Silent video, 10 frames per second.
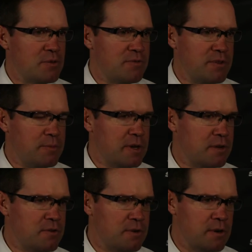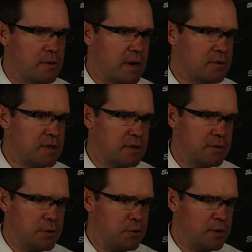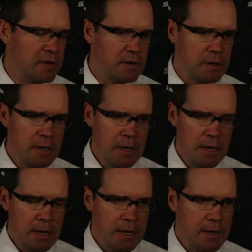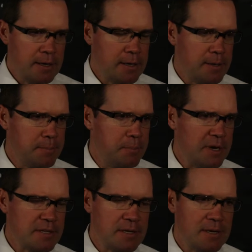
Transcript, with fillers: Hopefully, we can turn it around here in the new year. Uh, but